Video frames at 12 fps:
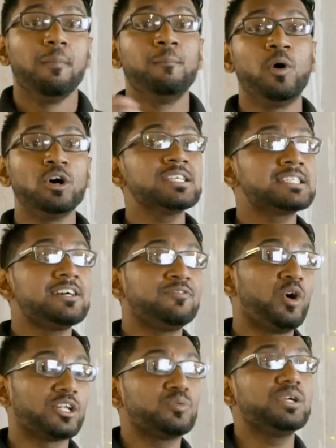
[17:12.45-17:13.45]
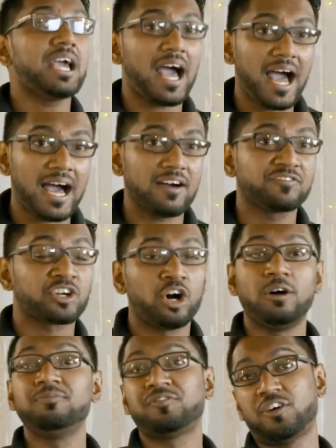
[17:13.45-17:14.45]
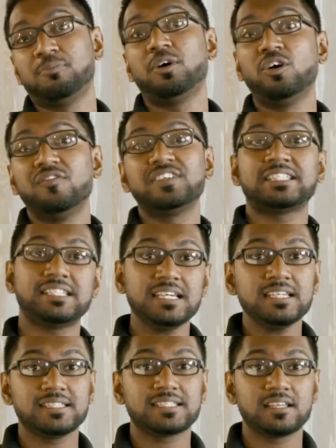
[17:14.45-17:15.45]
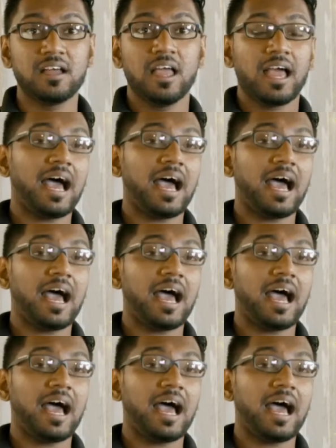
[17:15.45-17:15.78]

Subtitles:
most of what we have come from overseas.